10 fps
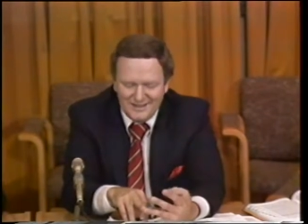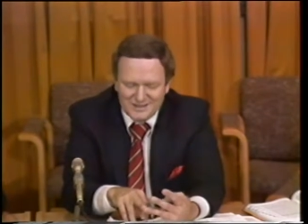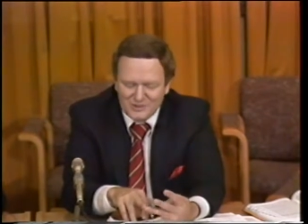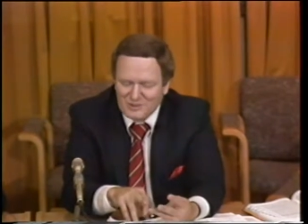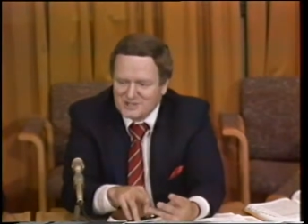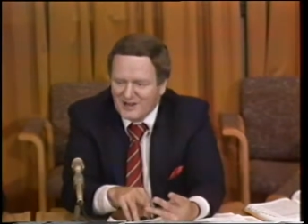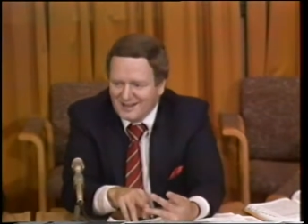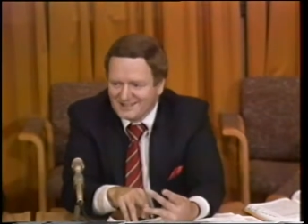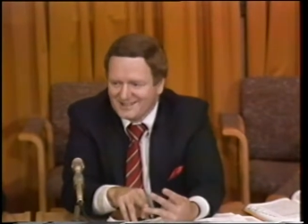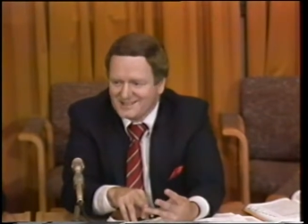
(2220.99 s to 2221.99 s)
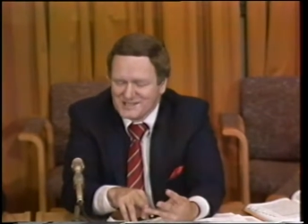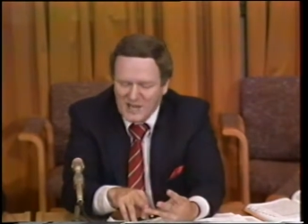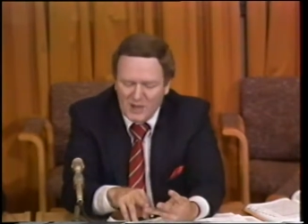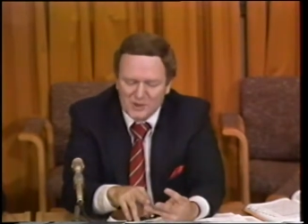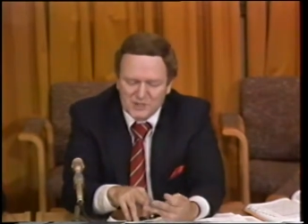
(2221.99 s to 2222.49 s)
so as not to
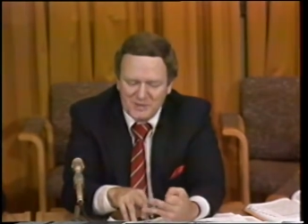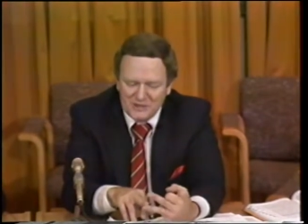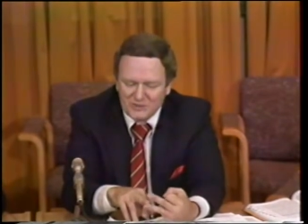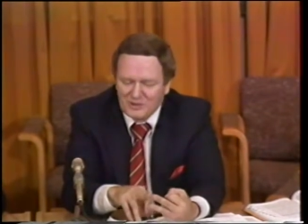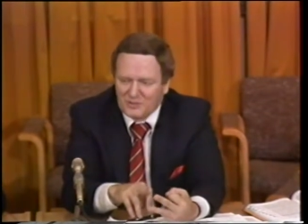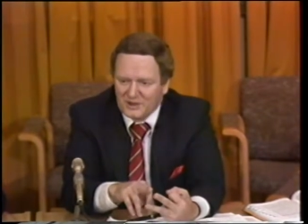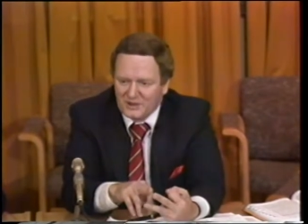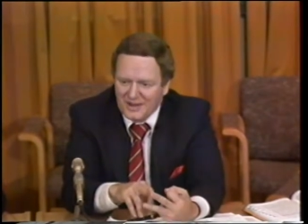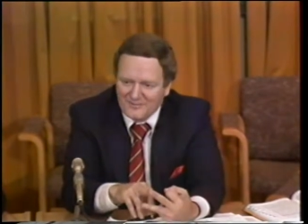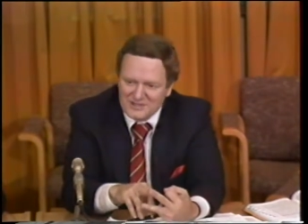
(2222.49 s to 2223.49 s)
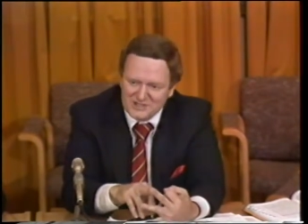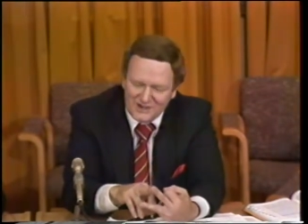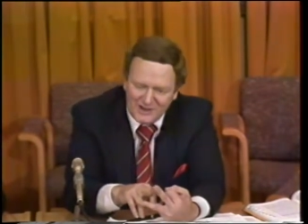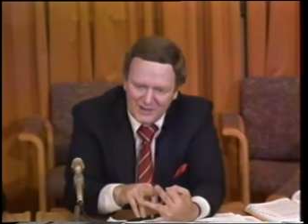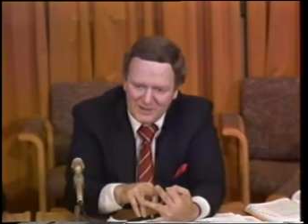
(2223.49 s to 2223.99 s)
distinguish between where you have a
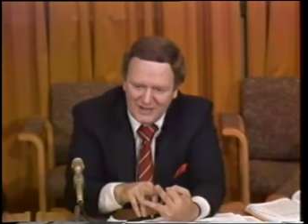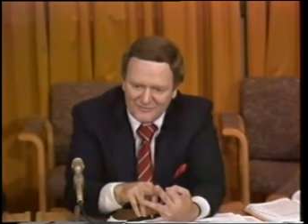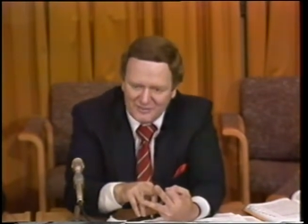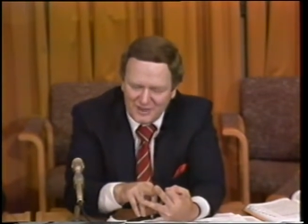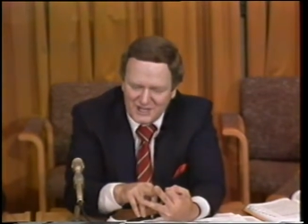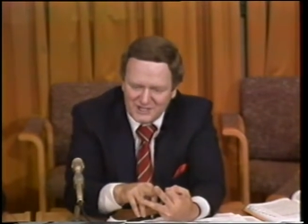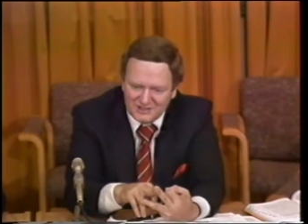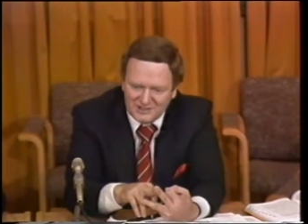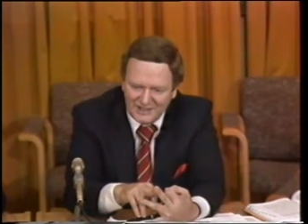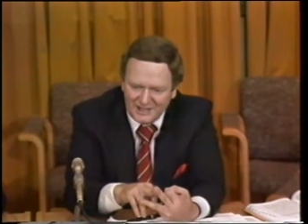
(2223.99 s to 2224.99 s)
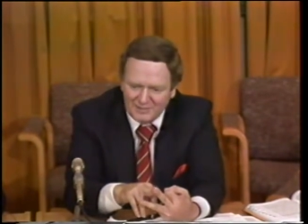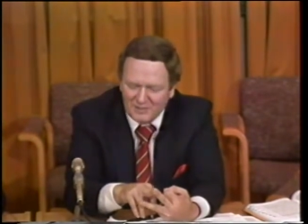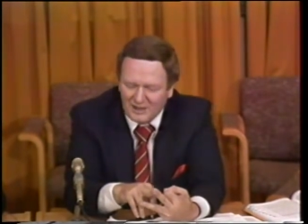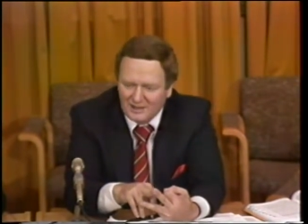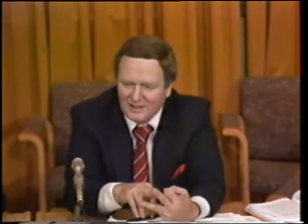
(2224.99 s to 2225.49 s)
solemn affirmation taken
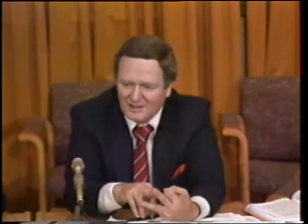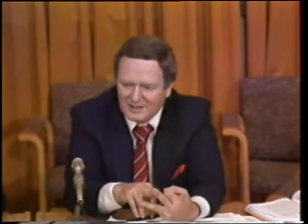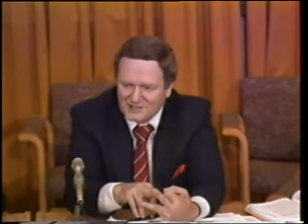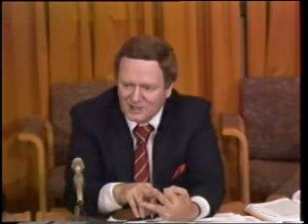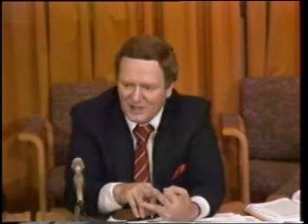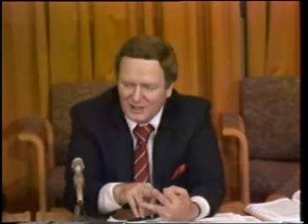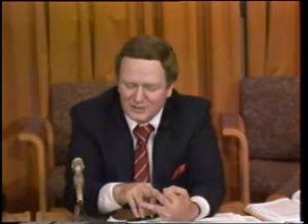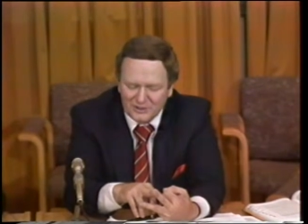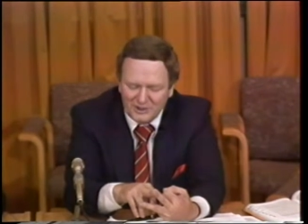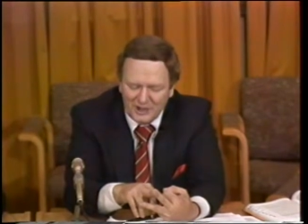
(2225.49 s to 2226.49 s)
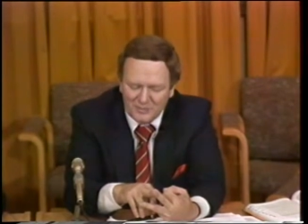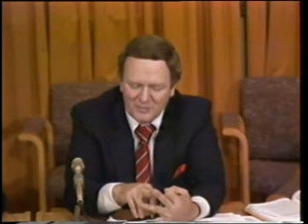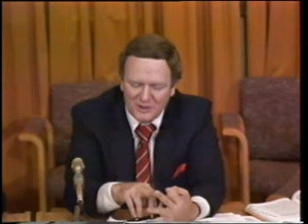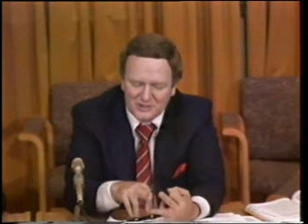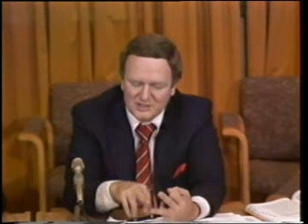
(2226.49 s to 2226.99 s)
by a child or a young
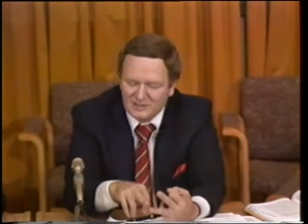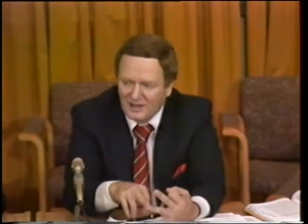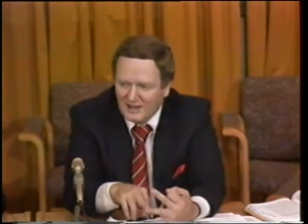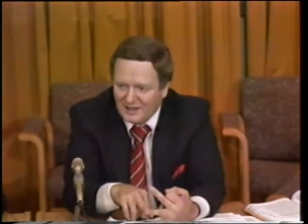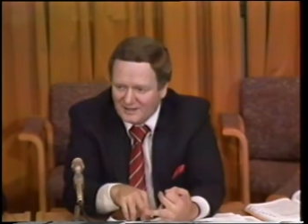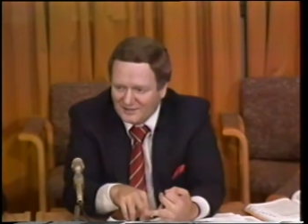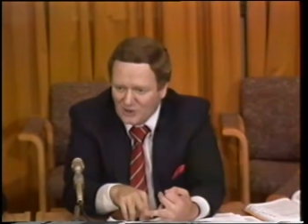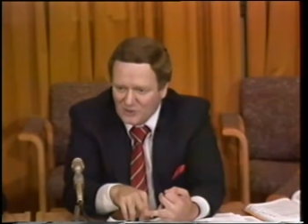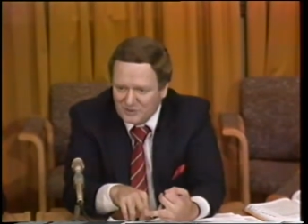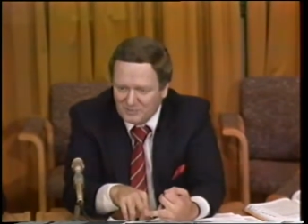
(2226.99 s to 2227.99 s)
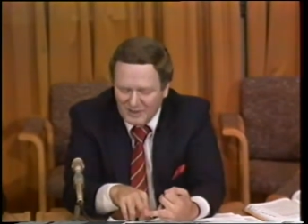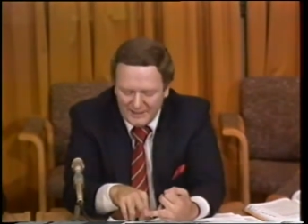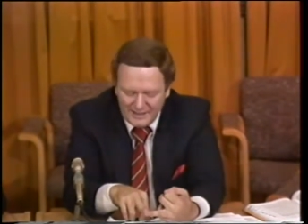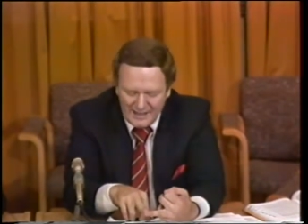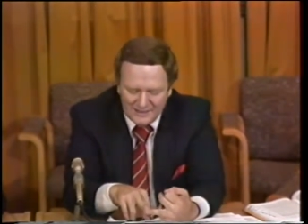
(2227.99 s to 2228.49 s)
person and an oath by
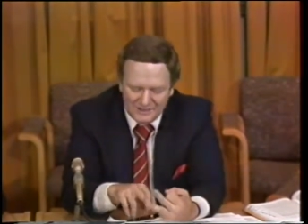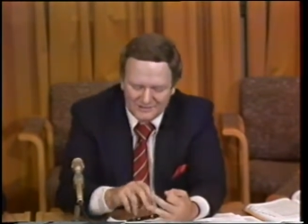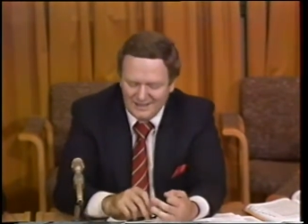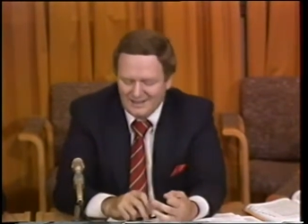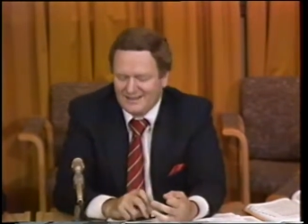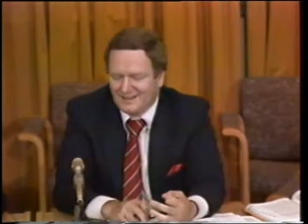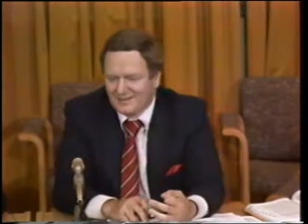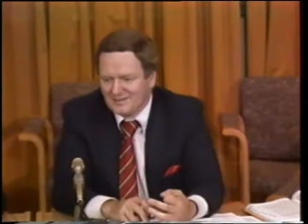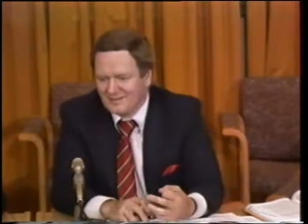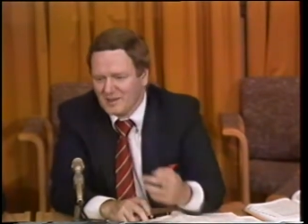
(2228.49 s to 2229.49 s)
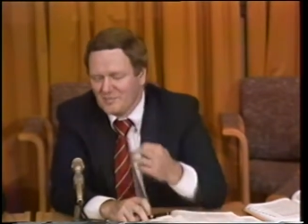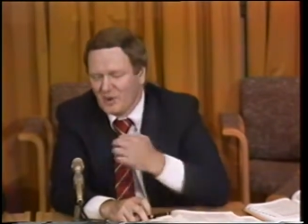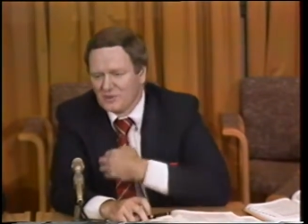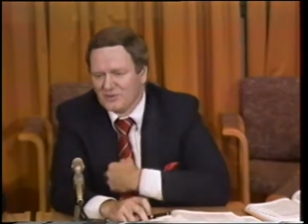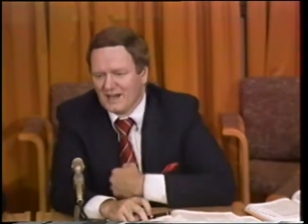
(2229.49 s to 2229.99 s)
an adult, they
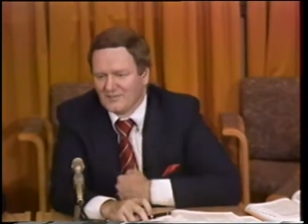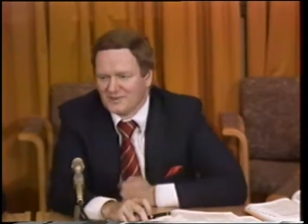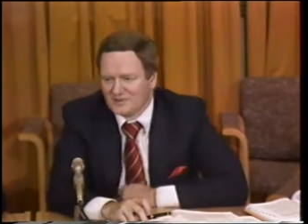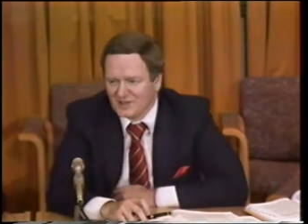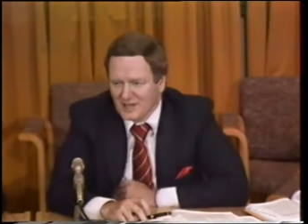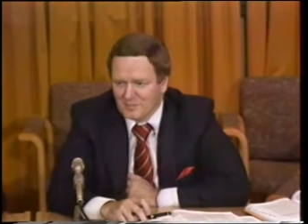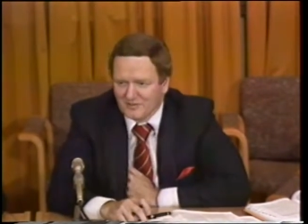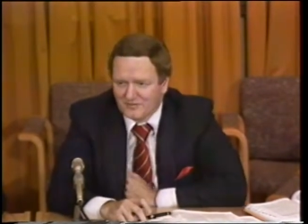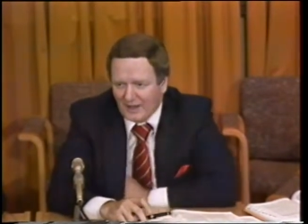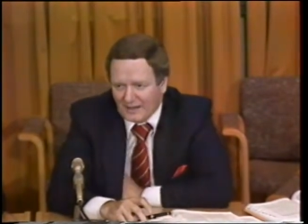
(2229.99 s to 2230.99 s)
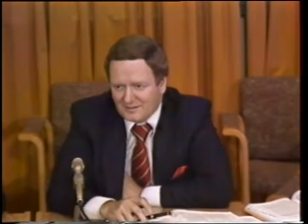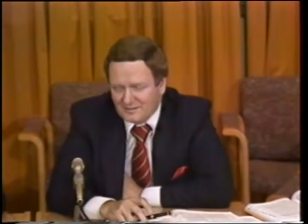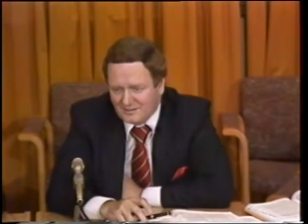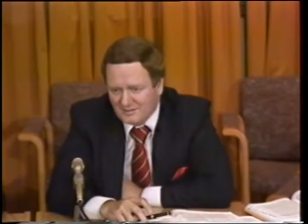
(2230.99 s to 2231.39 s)
both have the same effect.